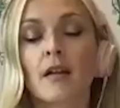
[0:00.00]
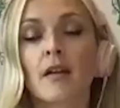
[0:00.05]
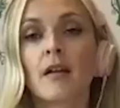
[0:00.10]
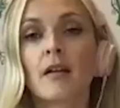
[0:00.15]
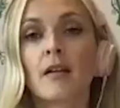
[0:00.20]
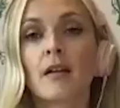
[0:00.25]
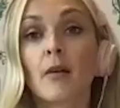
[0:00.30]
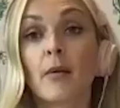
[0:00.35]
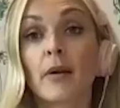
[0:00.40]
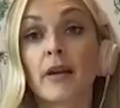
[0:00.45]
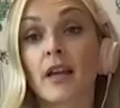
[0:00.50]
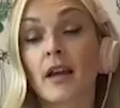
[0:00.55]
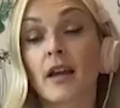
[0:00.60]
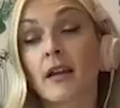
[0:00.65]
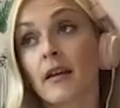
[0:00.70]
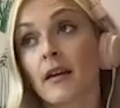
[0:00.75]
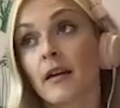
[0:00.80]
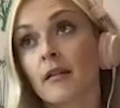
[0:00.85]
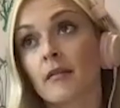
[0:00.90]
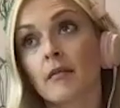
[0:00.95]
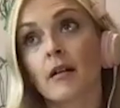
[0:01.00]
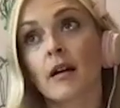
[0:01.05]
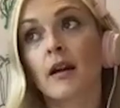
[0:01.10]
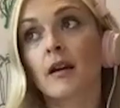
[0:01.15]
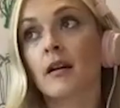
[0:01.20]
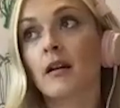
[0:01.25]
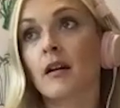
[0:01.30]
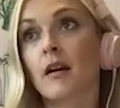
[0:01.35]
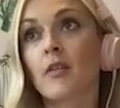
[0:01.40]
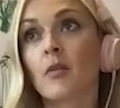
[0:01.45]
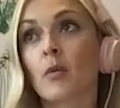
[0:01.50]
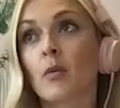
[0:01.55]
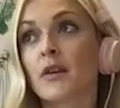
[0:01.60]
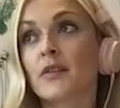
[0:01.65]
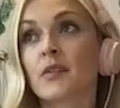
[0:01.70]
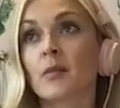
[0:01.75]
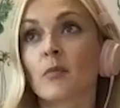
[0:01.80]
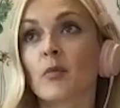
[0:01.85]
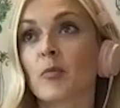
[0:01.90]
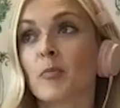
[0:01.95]
No, I get it.
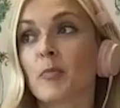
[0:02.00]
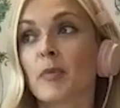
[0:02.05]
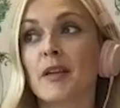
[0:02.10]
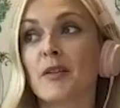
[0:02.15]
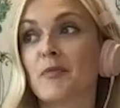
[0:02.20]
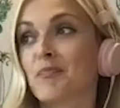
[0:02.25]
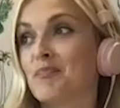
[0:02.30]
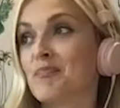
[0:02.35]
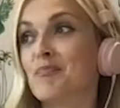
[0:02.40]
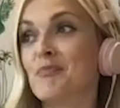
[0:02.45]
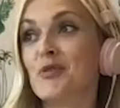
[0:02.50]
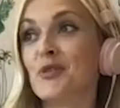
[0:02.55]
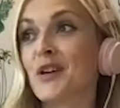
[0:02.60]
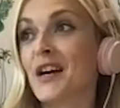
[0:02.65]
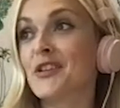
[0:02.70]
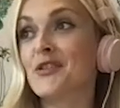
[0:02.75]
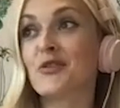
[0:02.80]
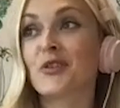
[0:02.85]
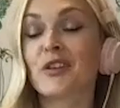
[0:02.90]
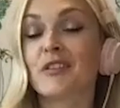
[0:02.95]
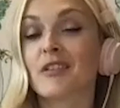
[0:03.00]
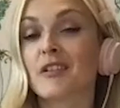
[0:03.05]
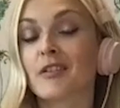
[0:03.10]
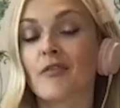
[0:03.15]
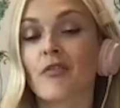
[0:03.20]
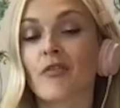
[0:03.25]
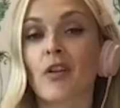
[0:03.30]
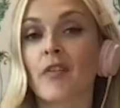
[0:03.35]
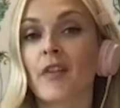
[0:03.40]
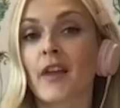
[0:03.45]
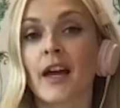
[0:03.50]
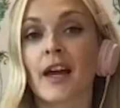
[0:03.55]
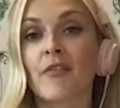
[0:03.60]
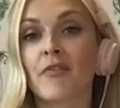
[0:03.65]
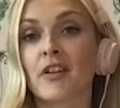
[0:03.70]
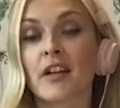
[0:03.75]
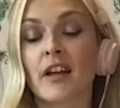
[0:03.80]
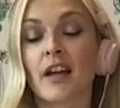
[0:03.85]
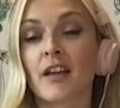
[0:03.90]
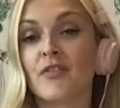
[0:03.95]
Otherwise, it would be, you couldn't confront that
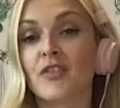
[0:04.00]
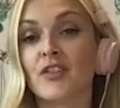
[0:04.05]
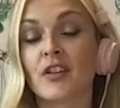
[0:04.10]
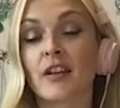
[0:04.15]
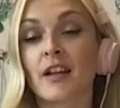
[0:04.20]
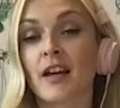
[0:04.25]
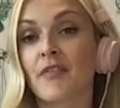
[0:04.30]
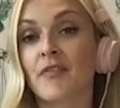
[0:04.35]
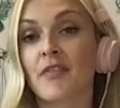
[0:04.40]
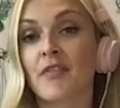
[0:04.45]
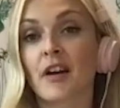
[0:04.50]
every day if you didn't have that